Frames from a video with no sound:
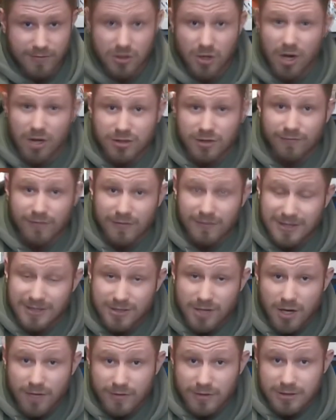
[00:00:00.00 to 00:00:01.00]
150
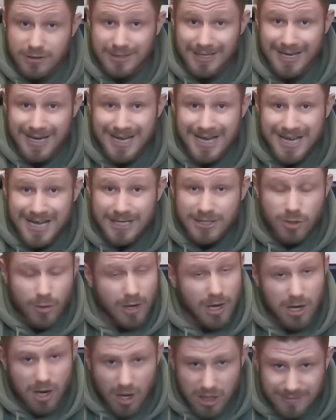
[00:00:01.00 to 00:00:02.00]
servings. So
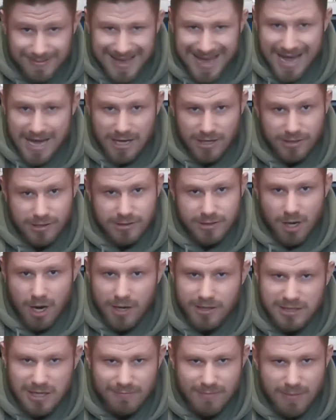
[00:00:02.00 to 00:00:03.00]
it can last me ages. I
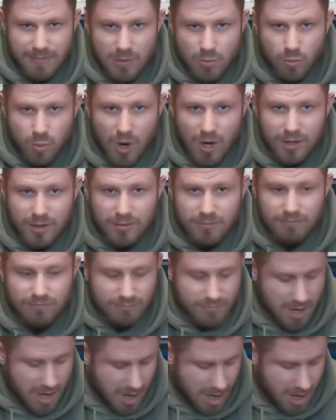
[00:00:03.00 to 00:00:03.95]
just have maybe one